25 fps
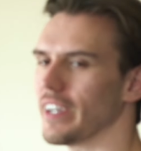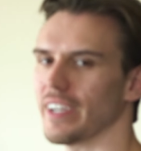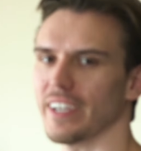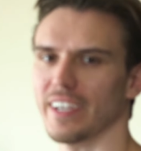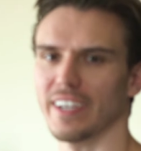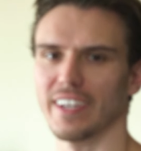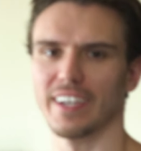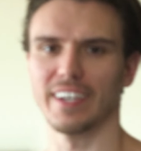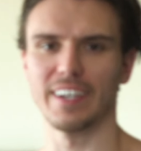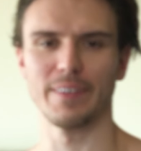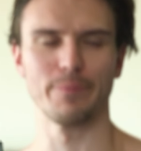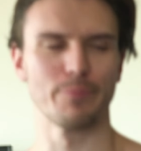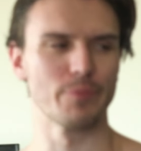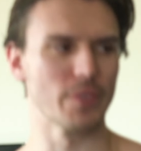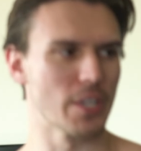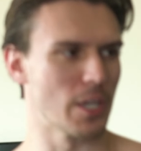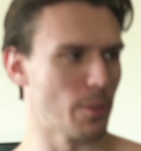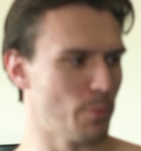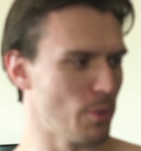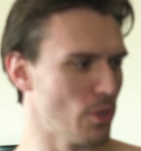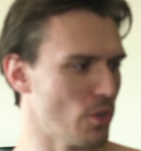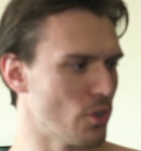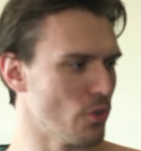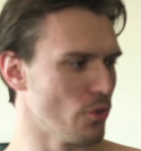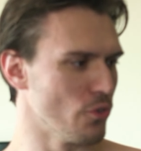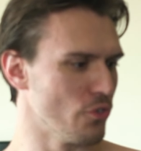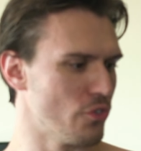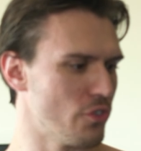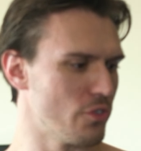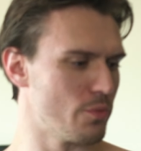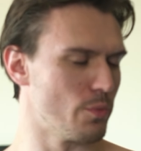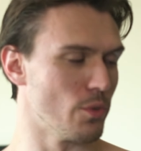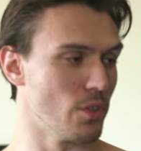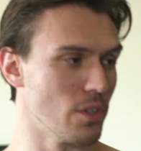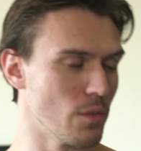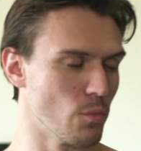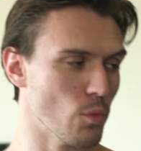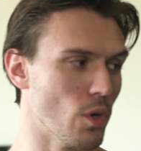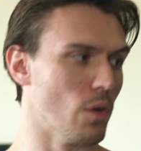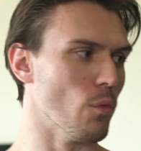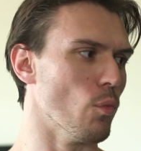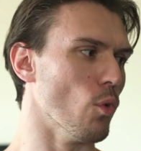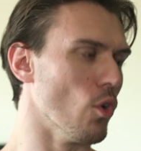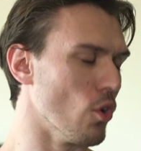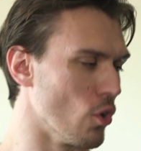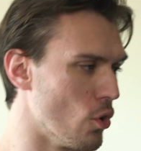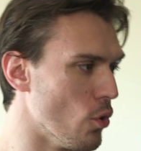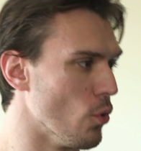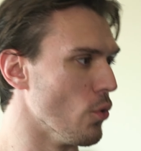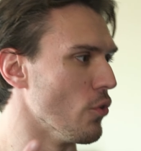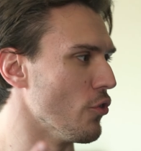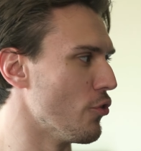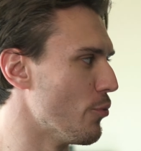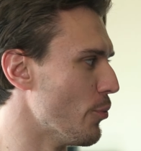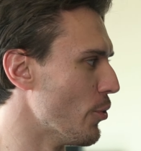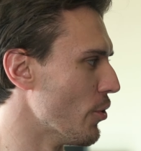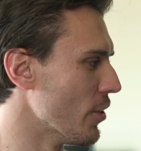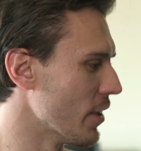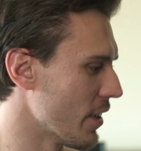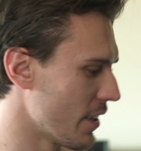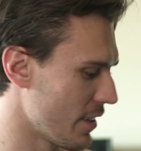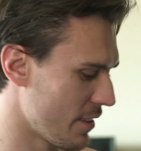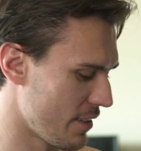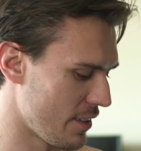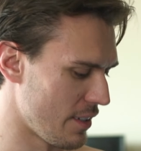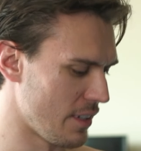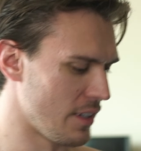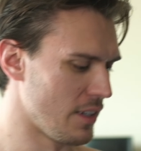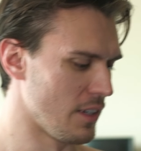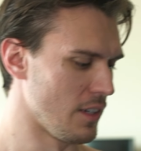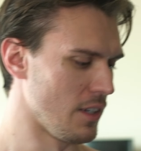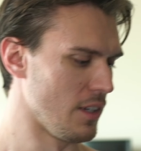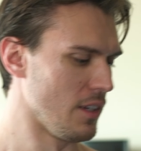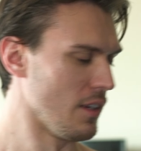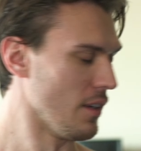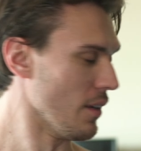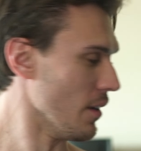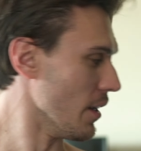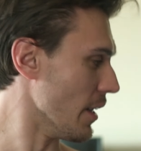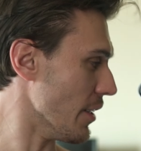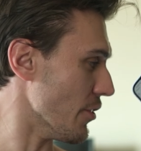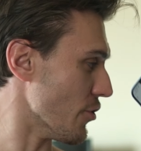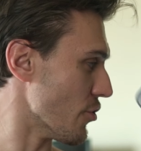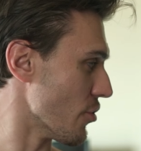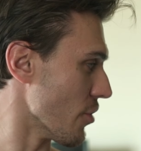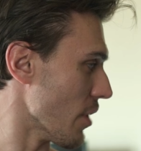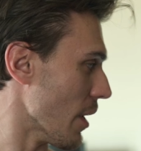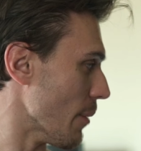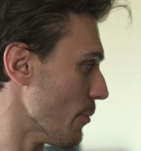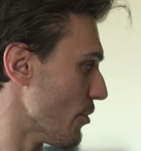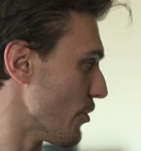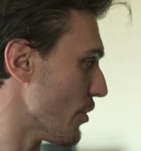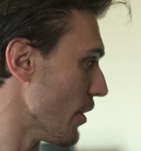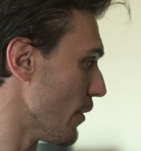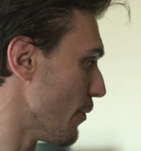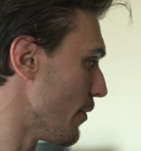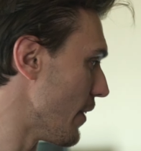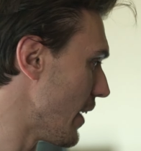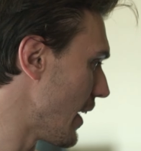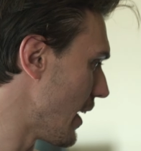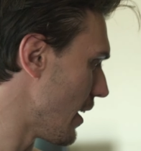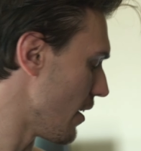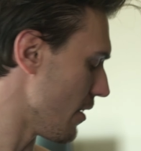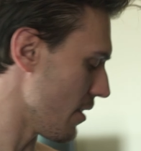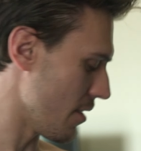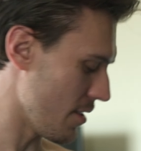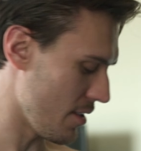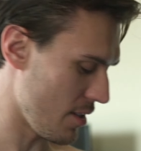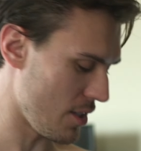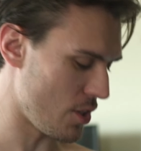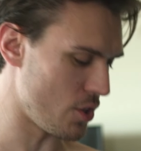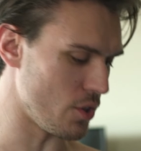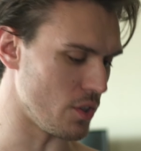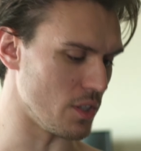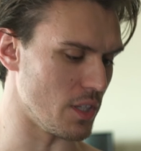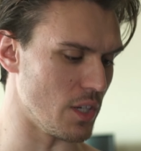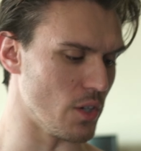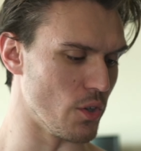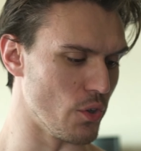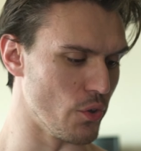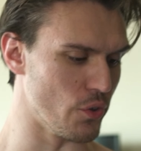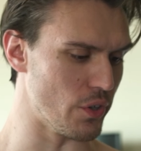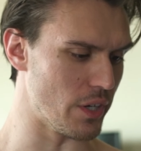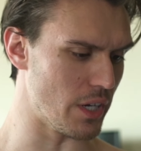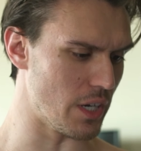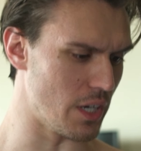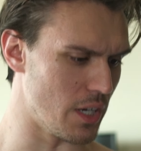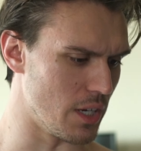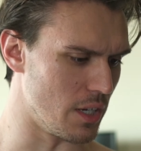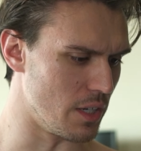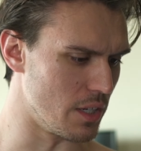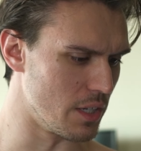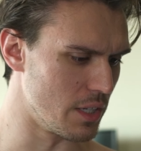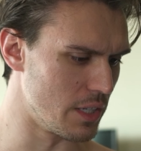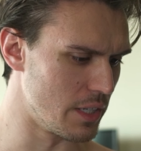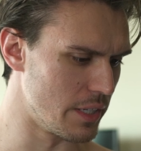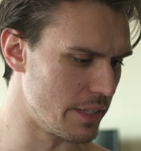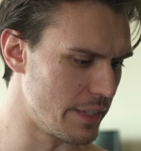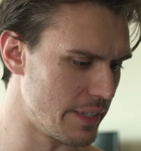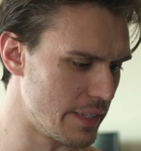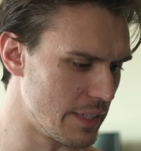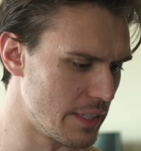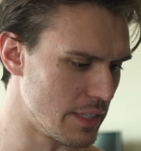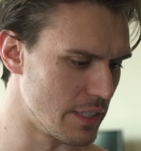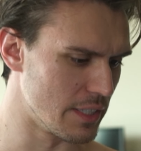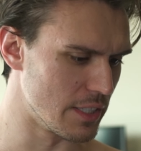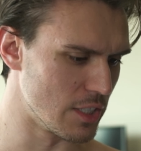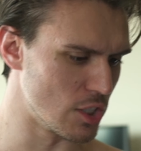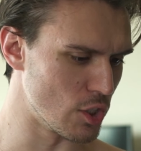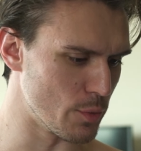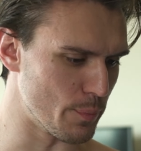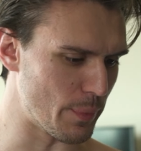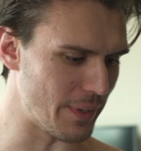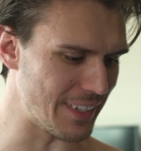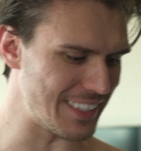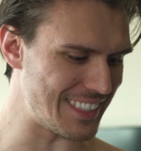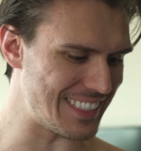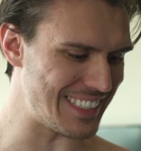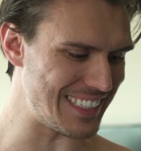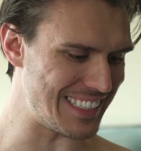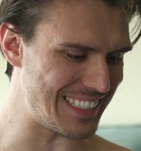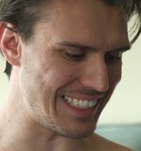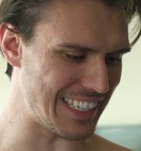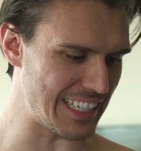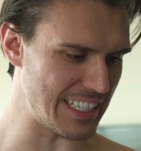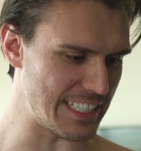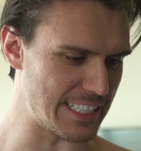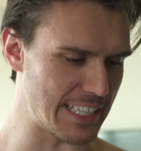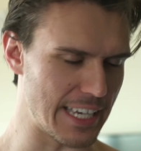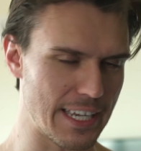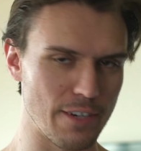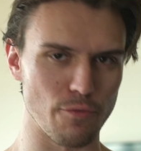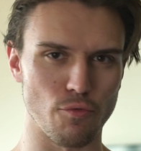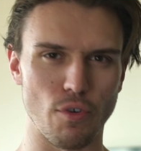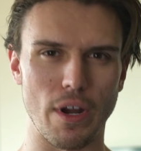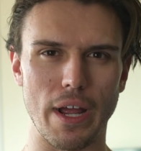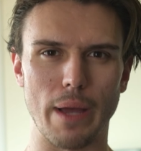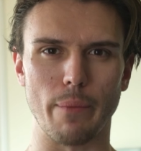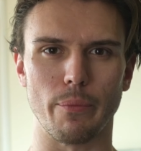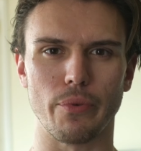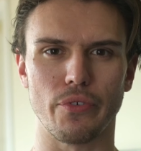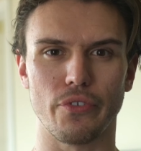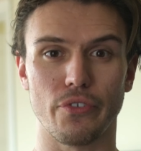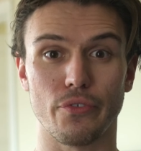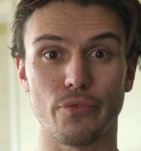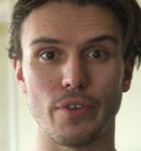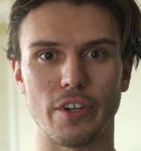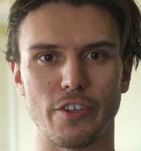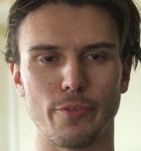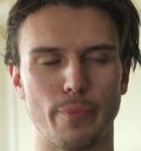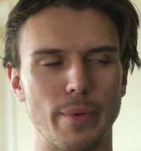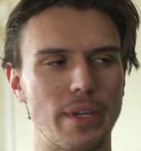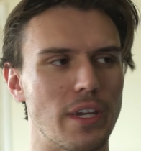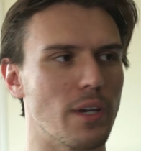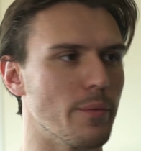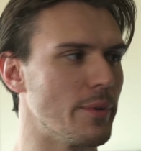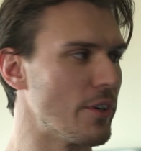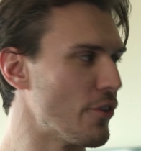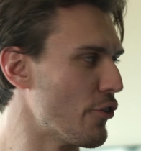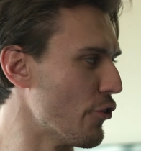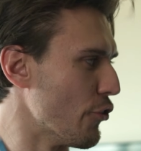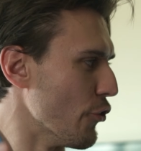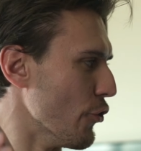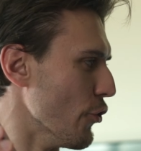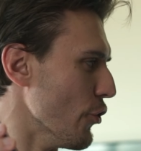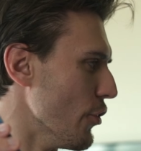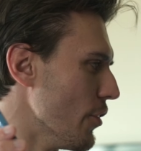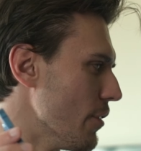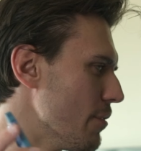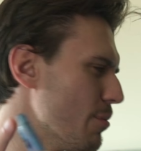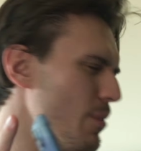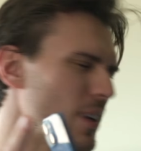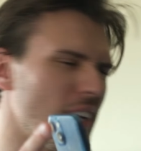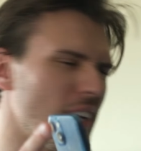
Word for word: day here. A couple of calls this morning. Well, one call this morning. Instagram stuff now. Doing the older uh, spicy seitan wraps recipe coming soon.